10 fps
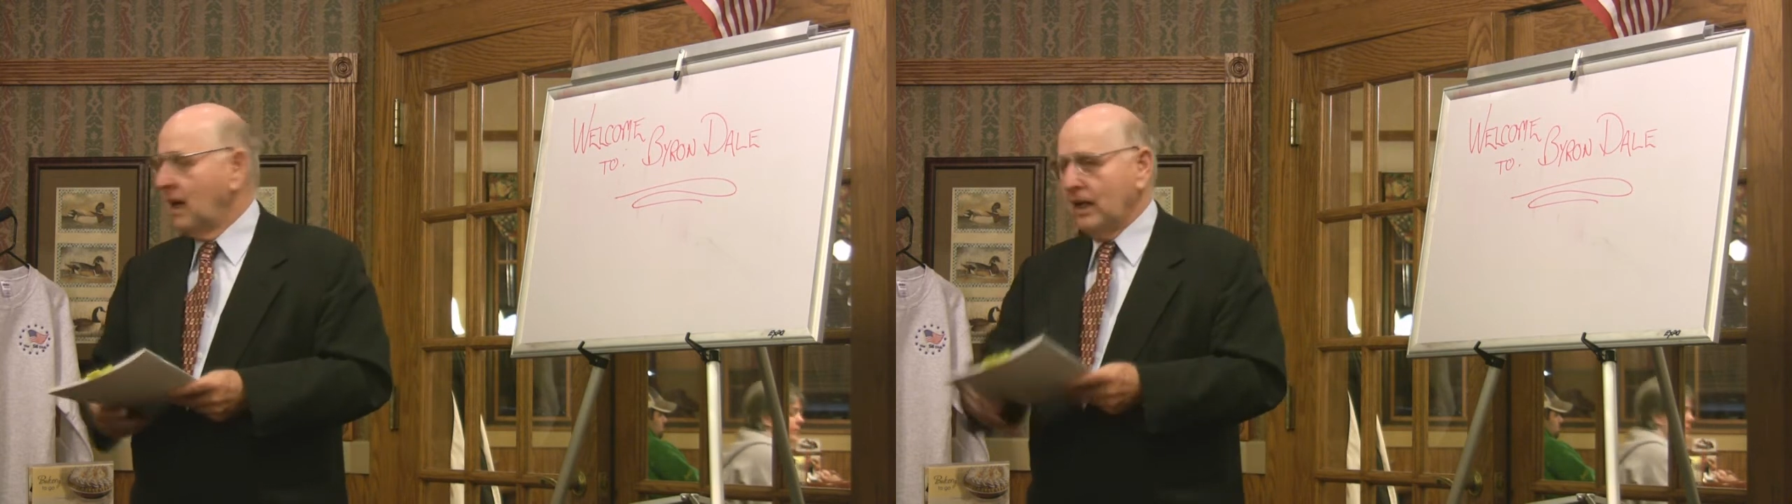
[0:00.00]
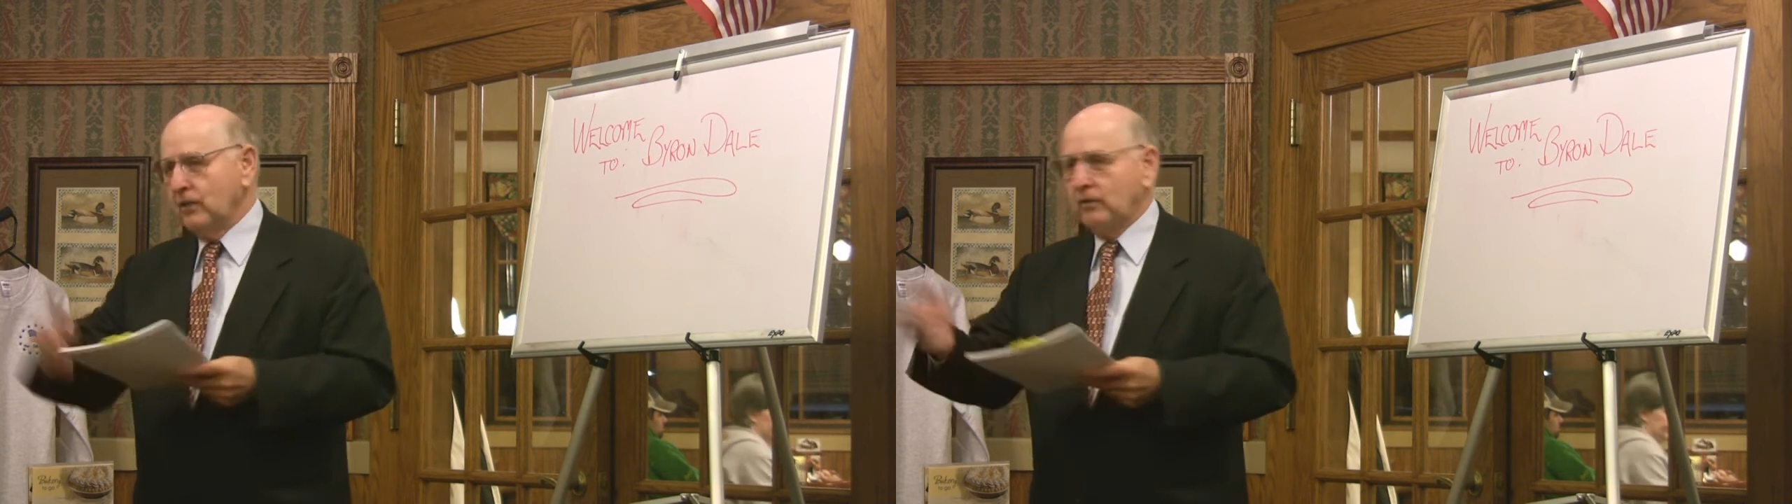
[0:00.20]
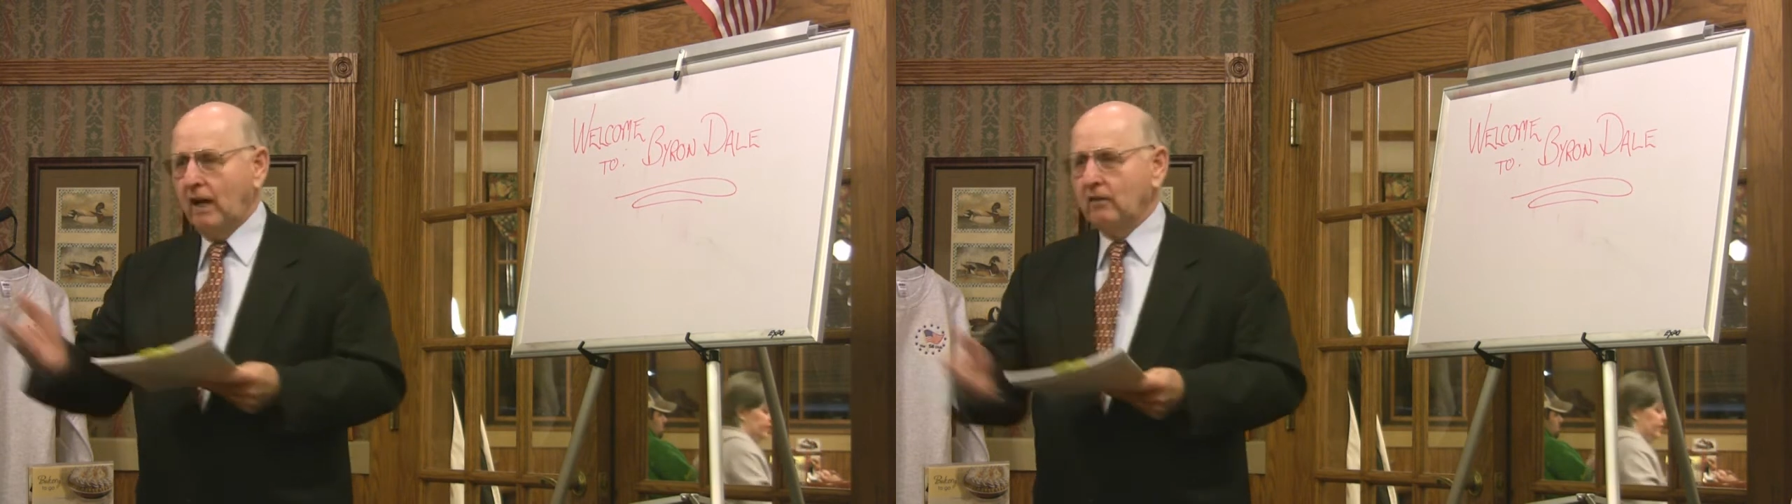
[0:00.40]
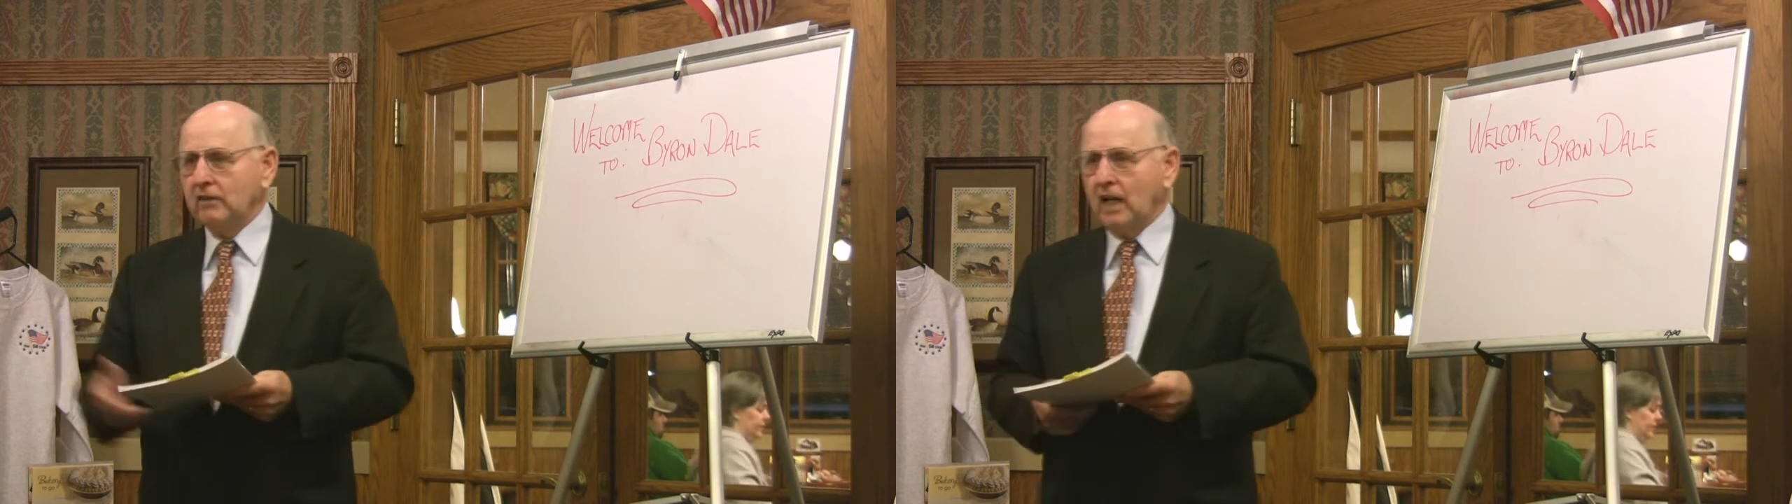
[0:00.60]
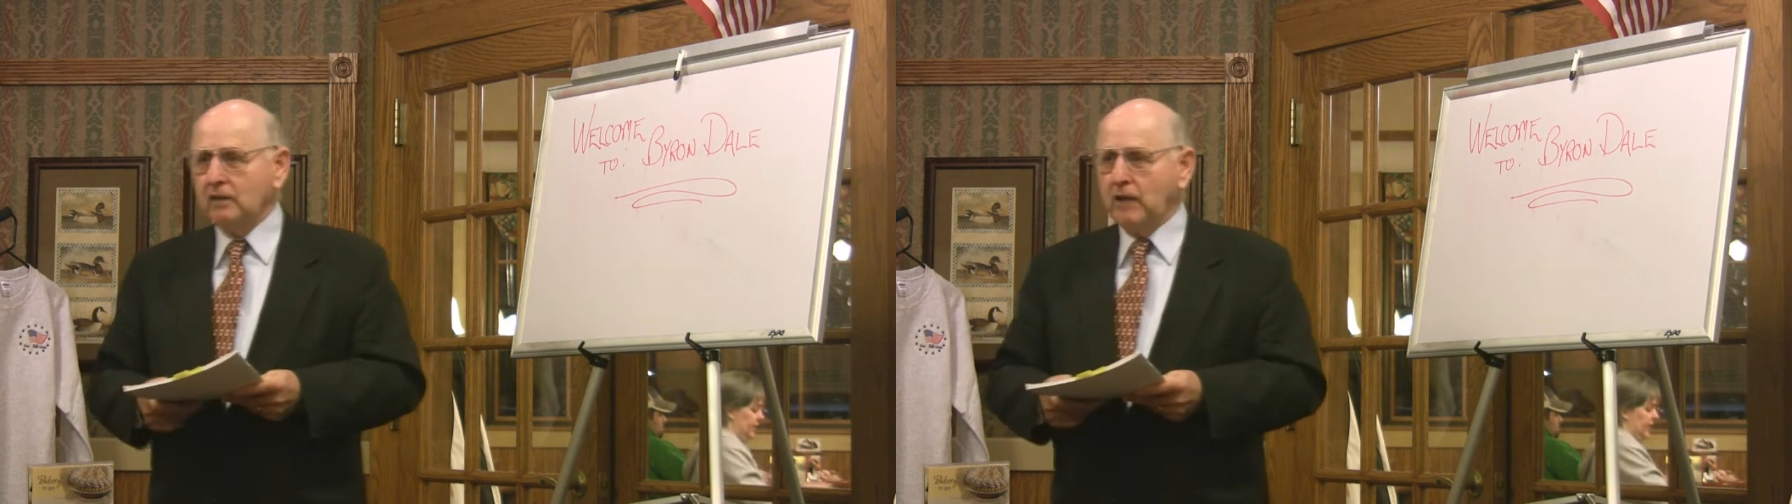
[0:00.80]
I used
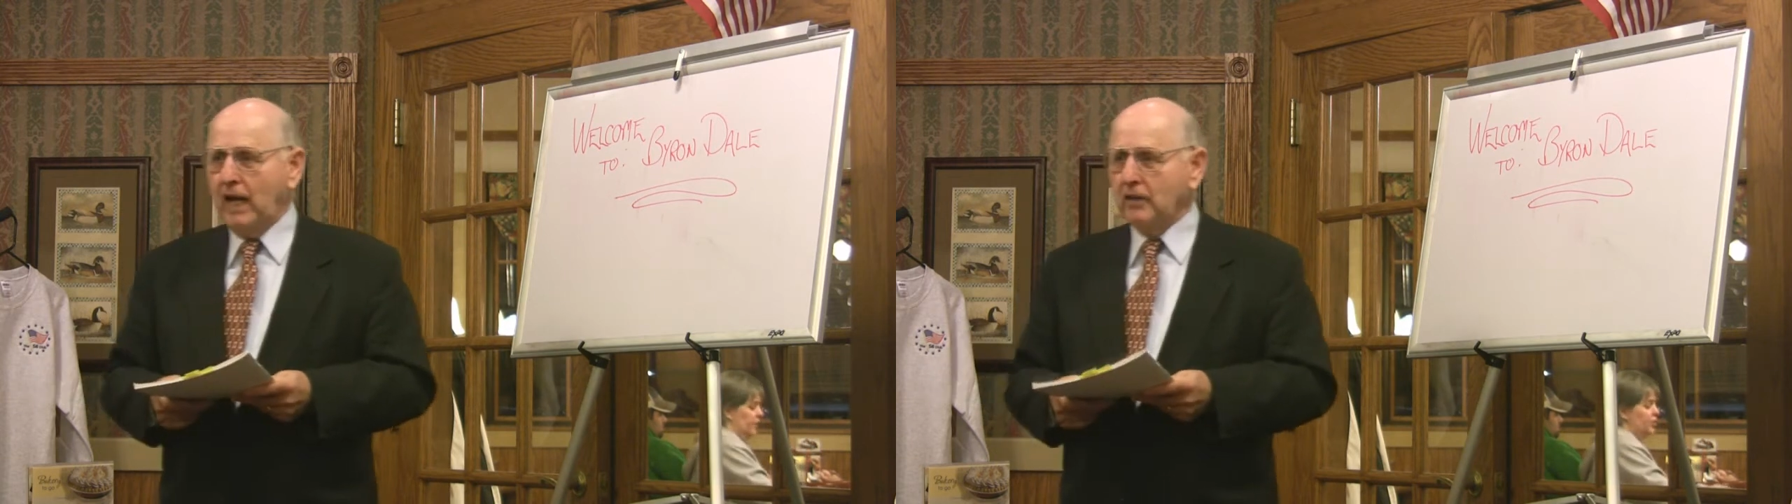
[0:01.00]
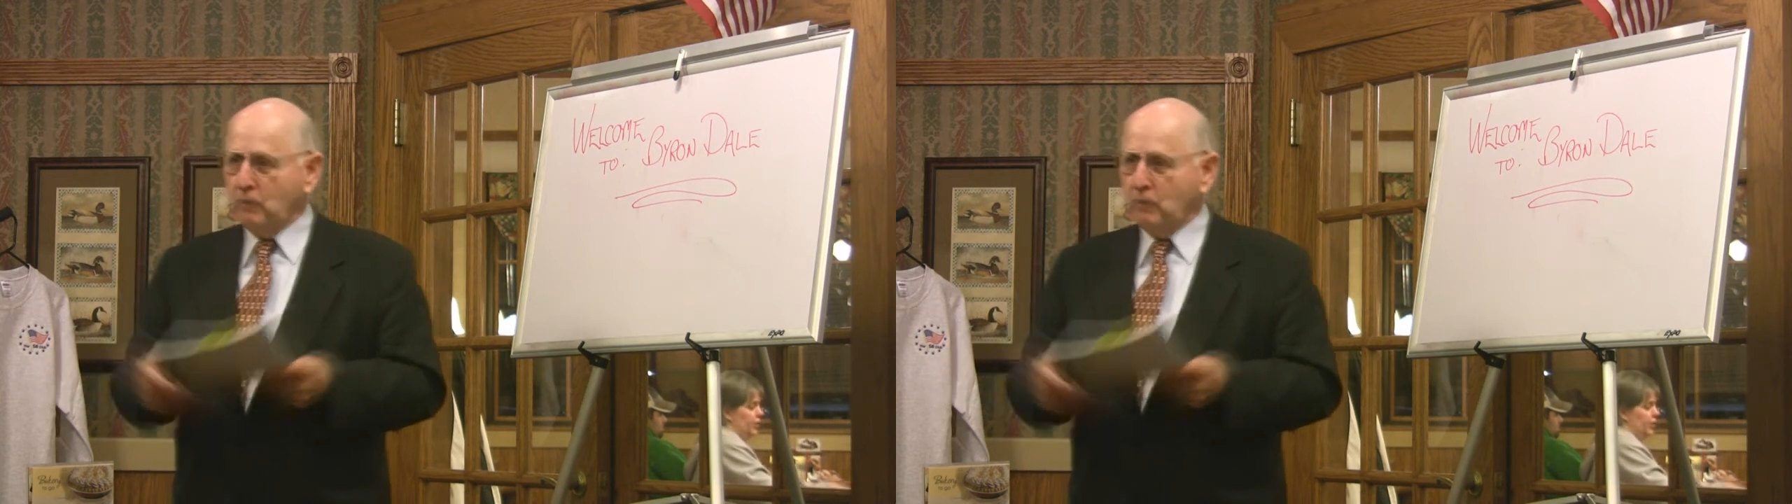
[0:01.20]
500 gallons of gas